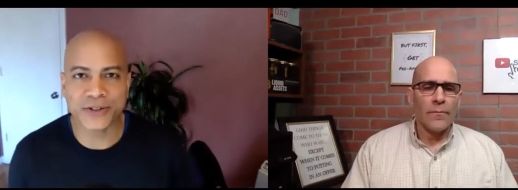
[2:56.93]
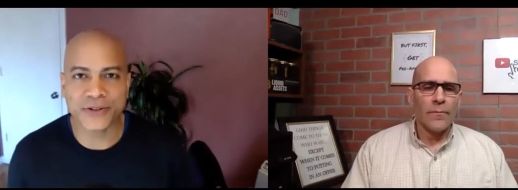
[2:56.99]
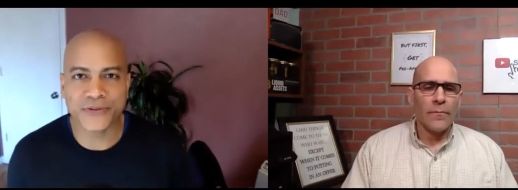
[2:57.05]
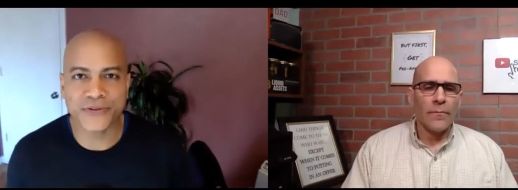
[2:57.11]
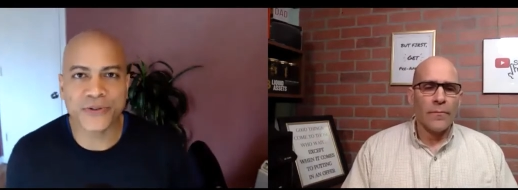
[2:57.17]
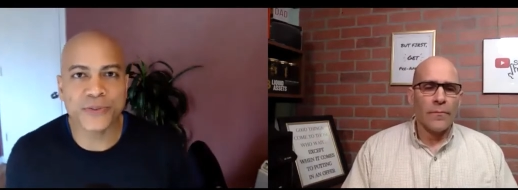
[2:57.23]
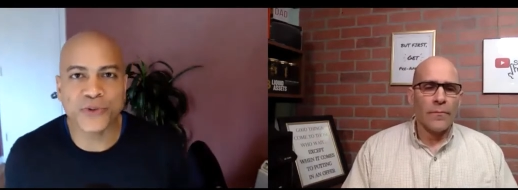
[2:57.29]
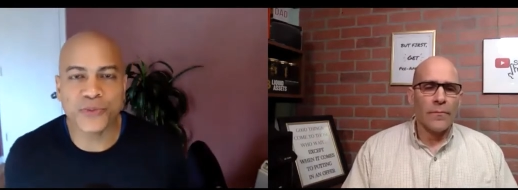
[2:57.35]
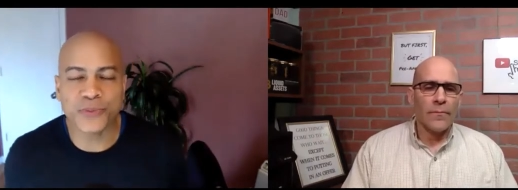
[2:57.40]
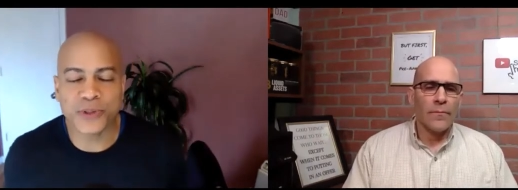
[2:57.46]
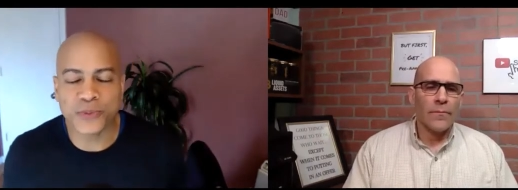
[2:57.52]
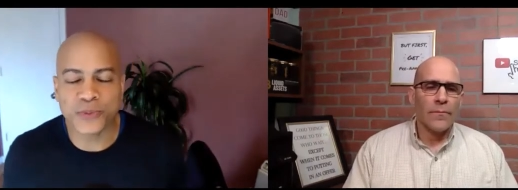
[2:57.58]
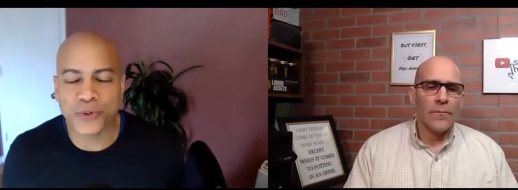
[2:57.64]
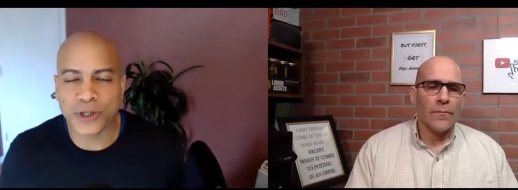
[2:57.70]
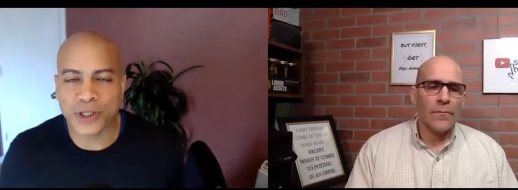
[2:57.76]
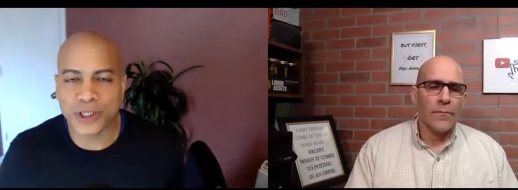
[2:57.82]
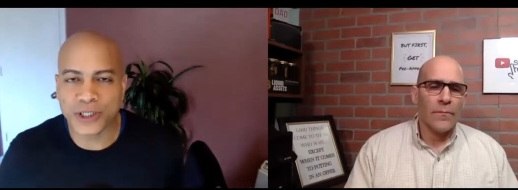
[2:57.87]
Speaker 1: for Movement
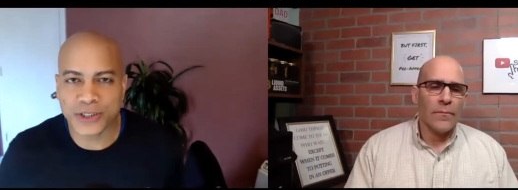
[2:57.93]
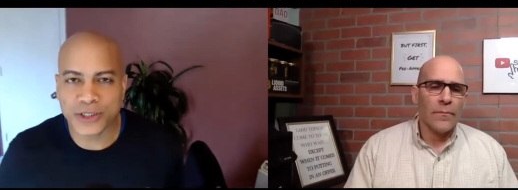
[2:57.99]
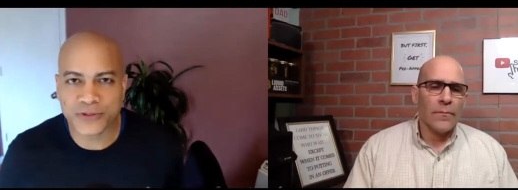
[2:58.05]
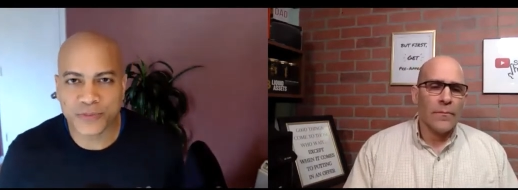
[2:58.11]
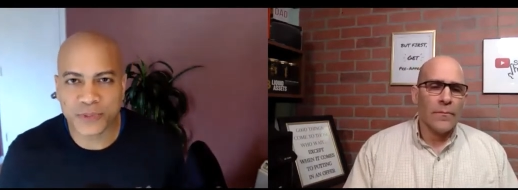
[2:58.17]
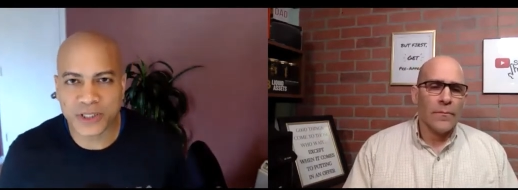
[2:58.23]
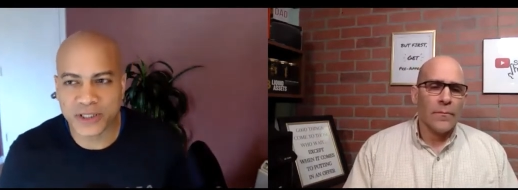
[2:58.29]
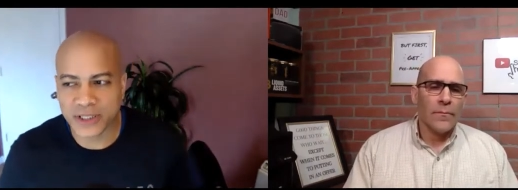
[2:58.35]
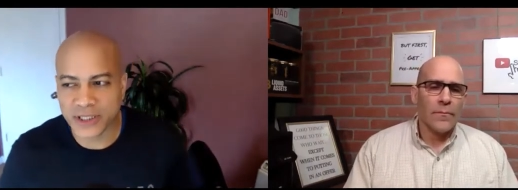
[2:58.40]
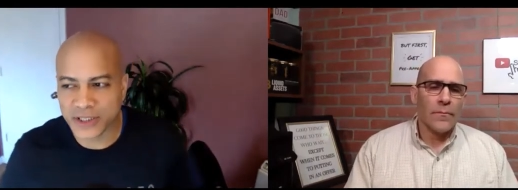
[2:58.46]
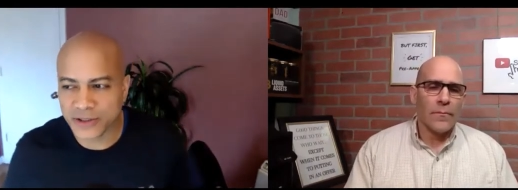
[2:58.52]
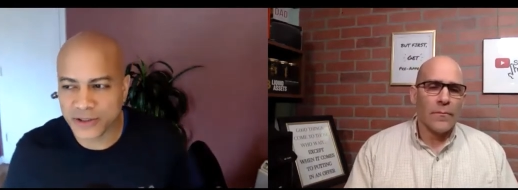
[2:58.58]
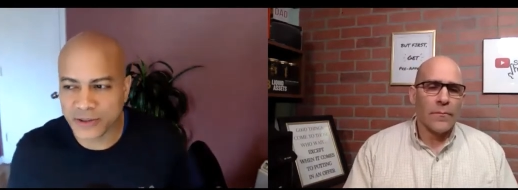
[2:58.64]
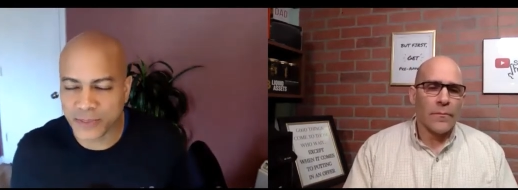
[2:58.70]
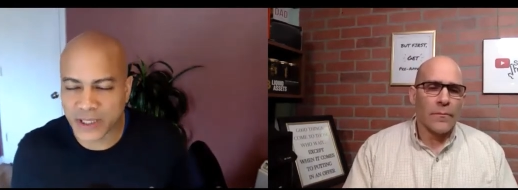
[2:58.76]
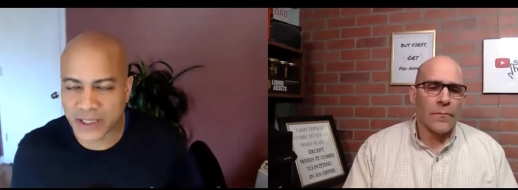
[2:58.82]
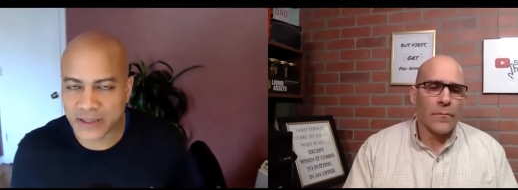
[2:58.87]
Mortgage. Been in the
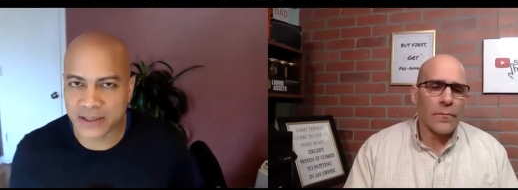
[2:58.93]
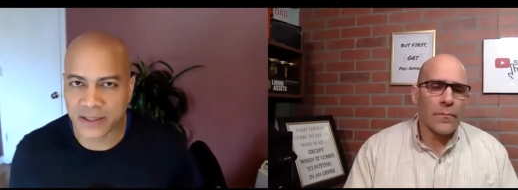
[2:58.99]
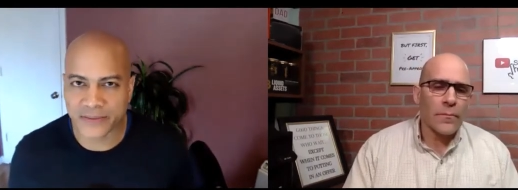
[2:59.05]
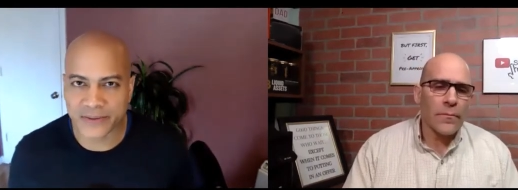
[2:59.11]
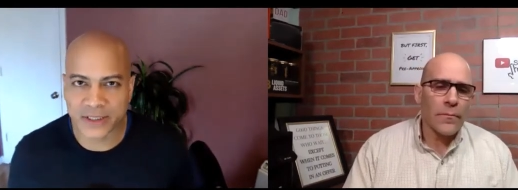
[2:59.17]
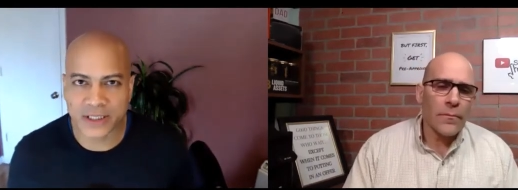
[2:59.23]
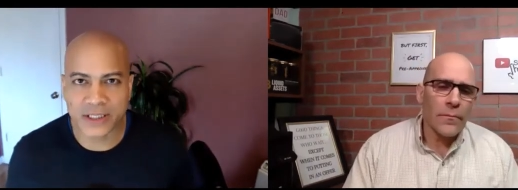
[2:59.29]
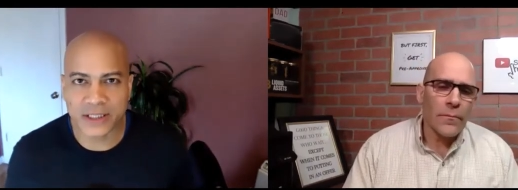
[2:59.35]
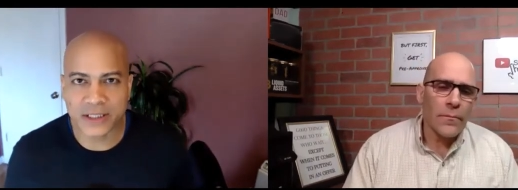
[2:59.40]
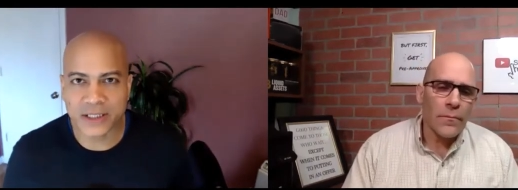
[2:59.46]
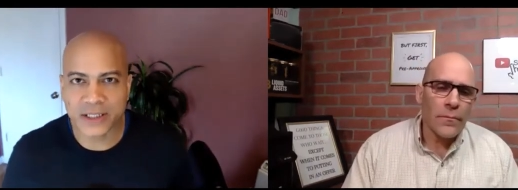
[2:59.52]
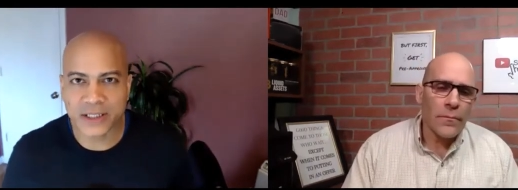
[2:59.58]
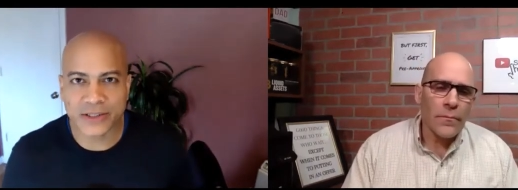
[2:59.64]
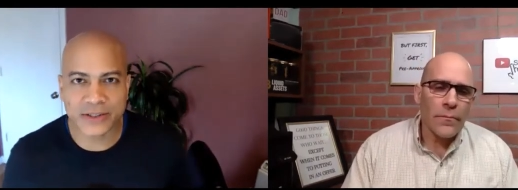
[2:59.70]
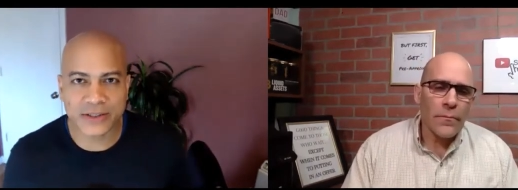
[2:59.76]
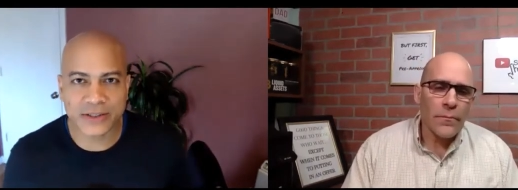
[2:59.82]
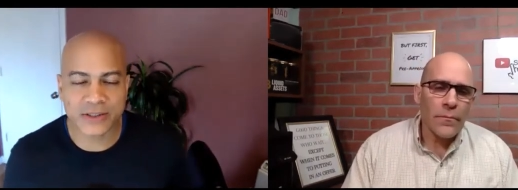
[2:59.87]
industry about 17
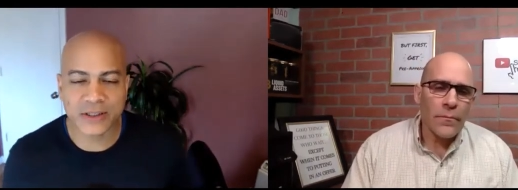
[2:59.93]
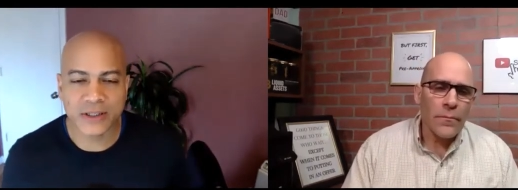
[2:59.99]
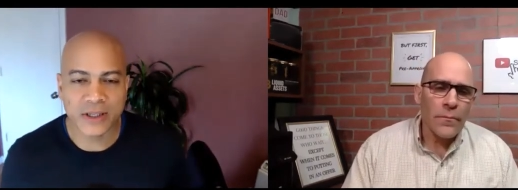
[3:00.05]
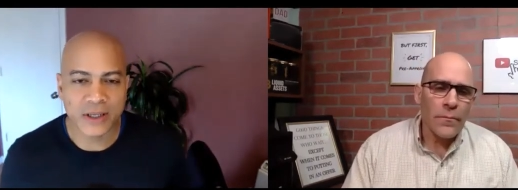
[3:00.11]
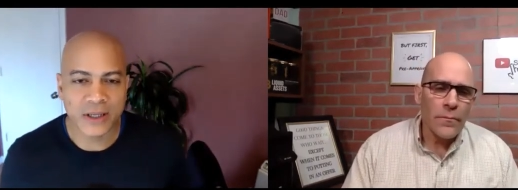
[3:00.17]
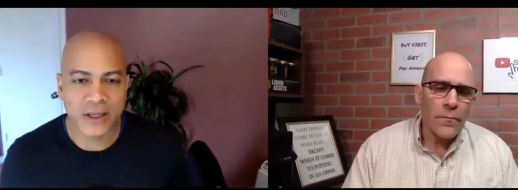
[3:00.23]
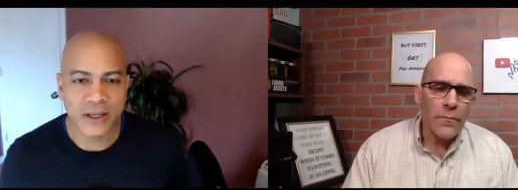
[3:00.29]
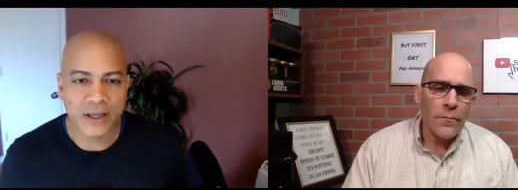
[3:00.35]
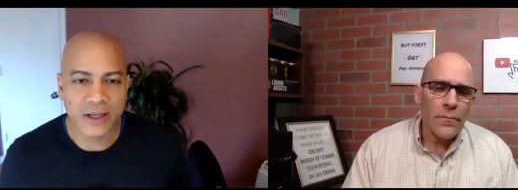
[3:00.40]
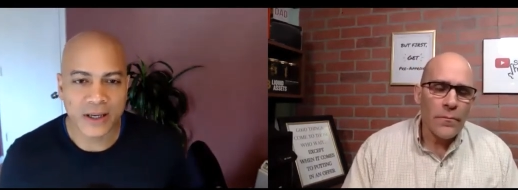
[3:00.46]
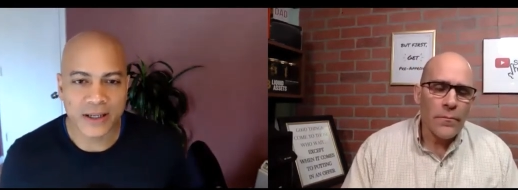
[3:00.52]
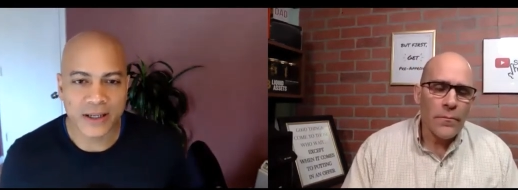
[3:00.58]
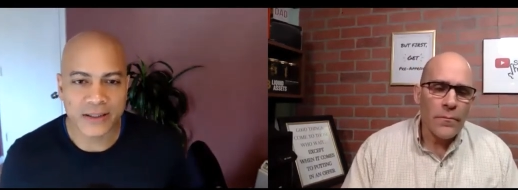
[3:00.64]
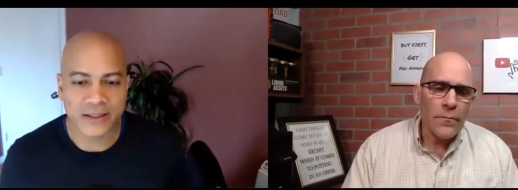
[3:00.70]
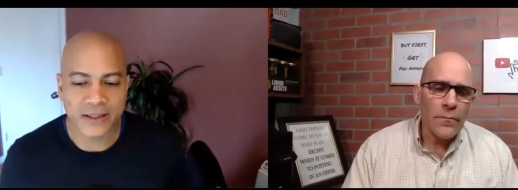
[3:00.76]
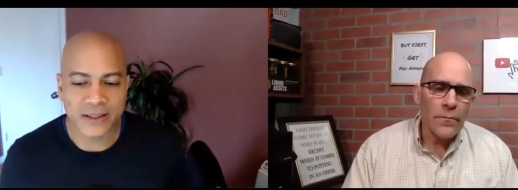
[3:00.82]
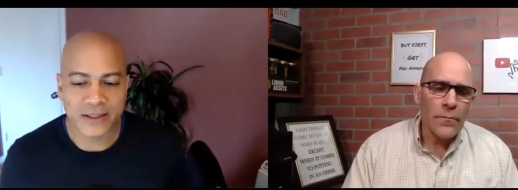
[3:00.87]
years,
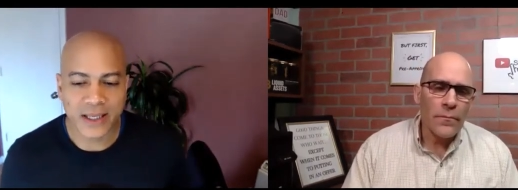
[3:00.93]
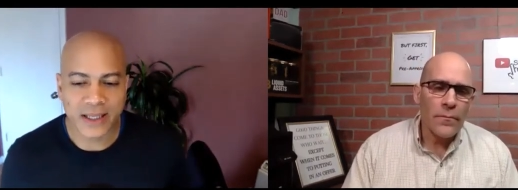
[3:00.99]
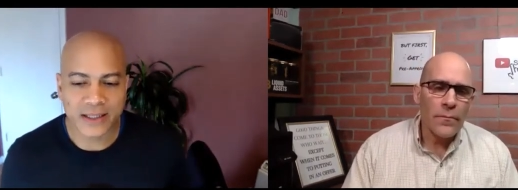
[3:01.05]
and uh, yeah,